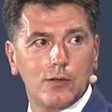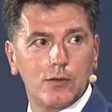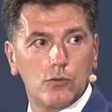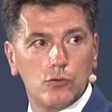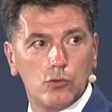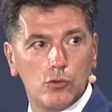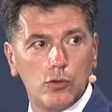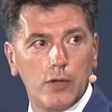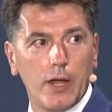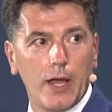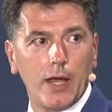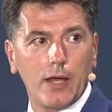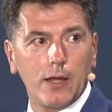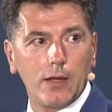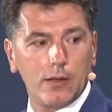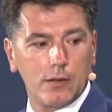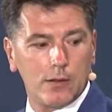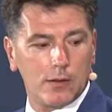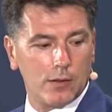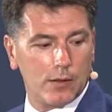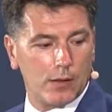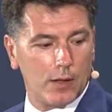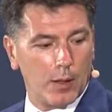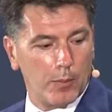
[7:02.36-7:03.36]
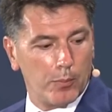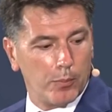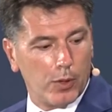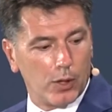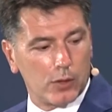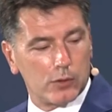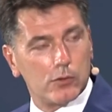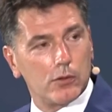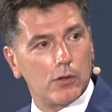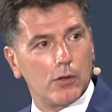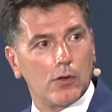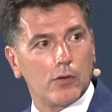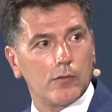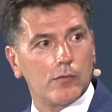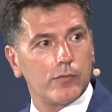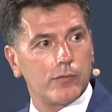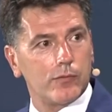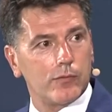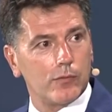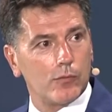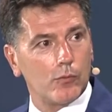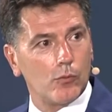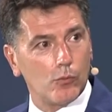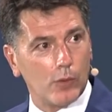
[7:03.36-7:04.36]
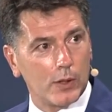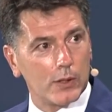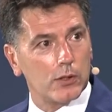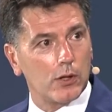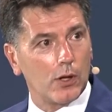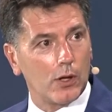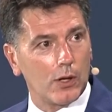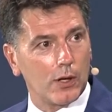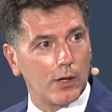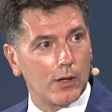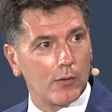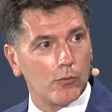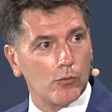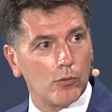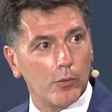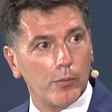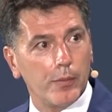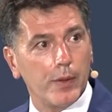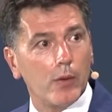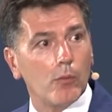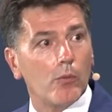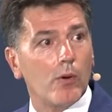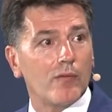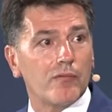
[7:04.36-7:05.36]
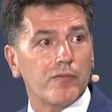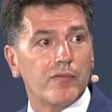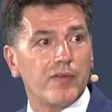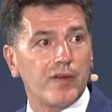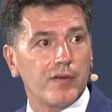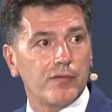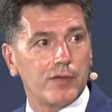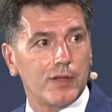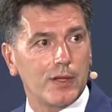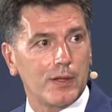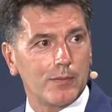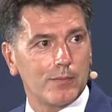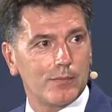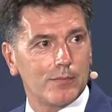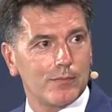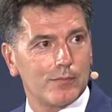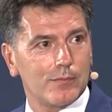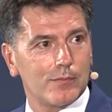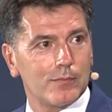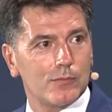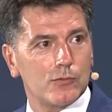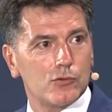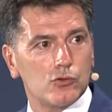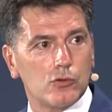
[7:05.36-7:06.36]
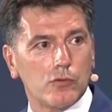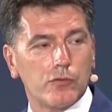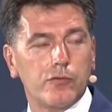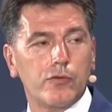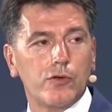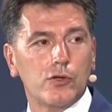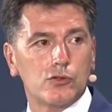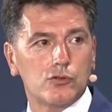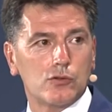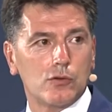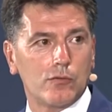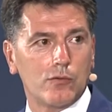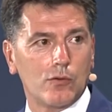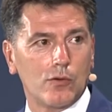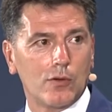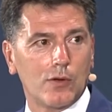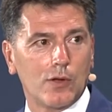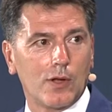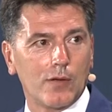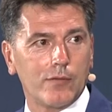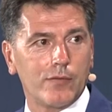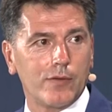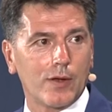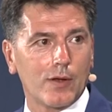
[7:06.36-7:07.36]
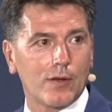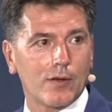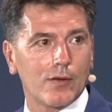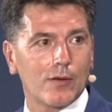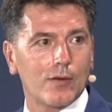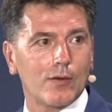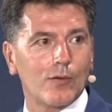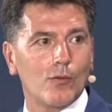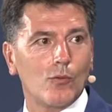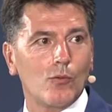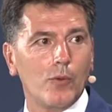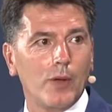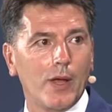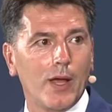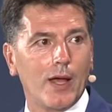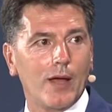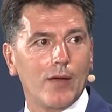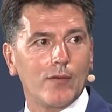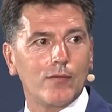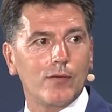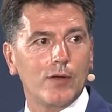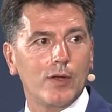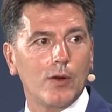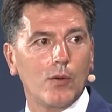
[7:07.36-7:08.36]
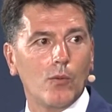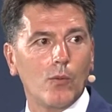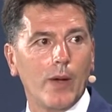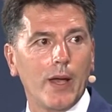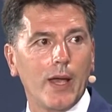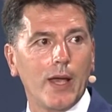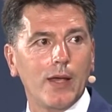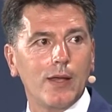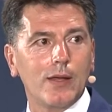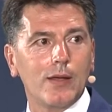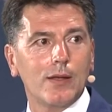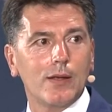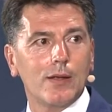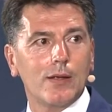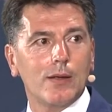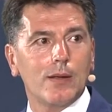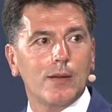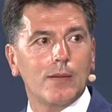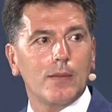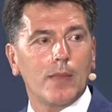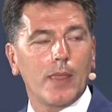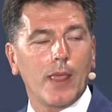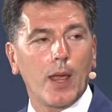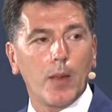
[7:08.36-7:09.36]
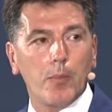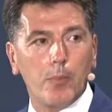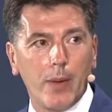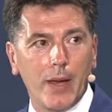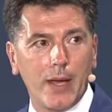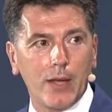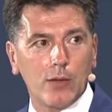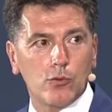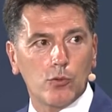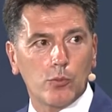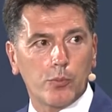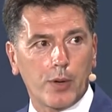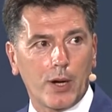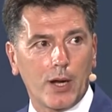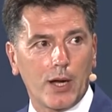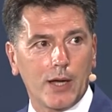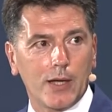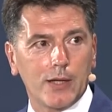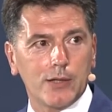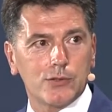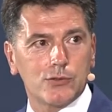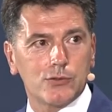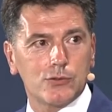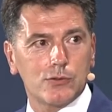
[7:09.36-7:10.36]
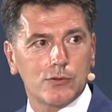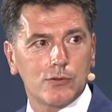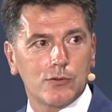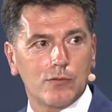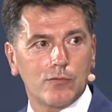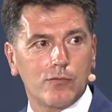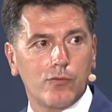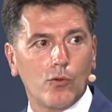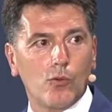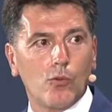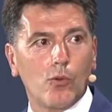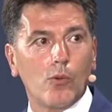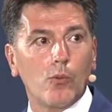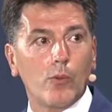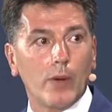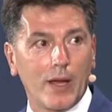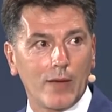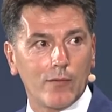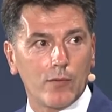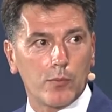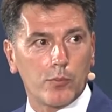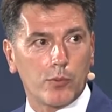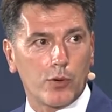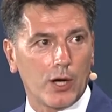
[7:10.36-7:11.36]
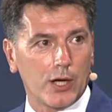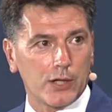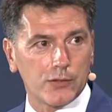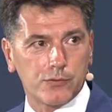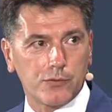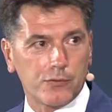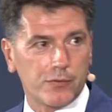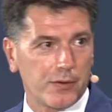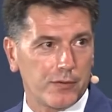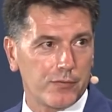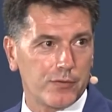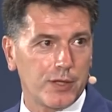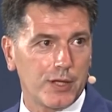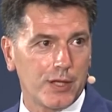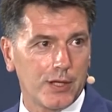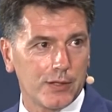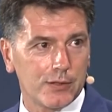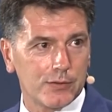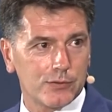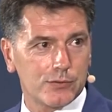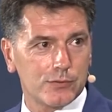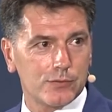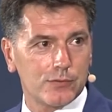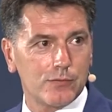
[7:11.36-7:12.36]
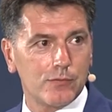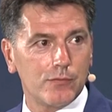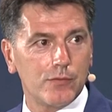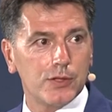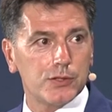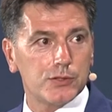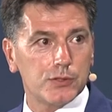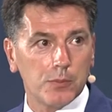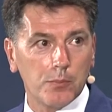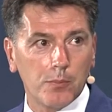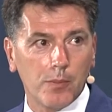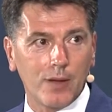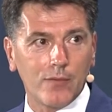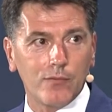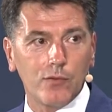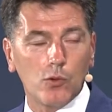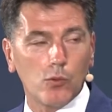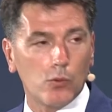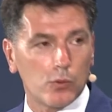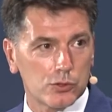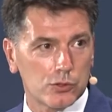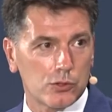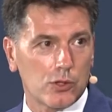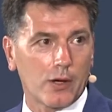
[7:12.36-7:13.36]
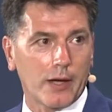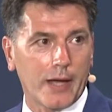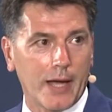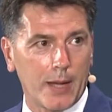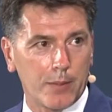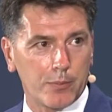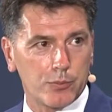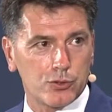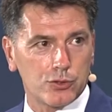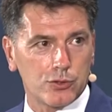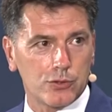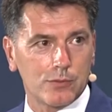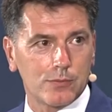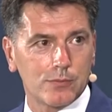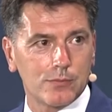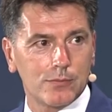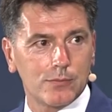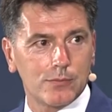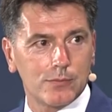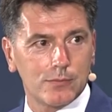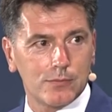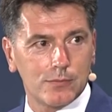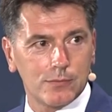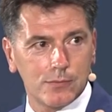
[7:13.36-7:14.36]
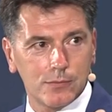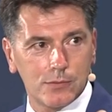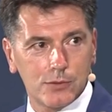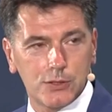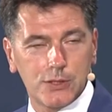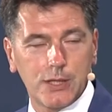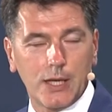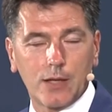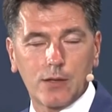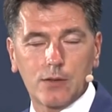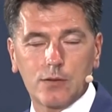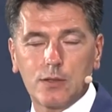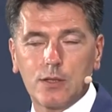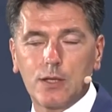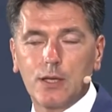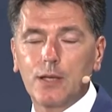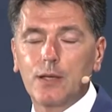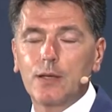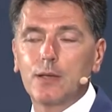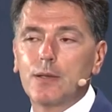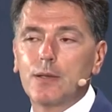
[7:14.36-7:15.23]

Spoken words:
today a bottle of $1 will be $1.50. So first of all, I think we have, in a way, a pay to price for what we haven't priced for 50 years. This, in my view, was not captured. Secondly,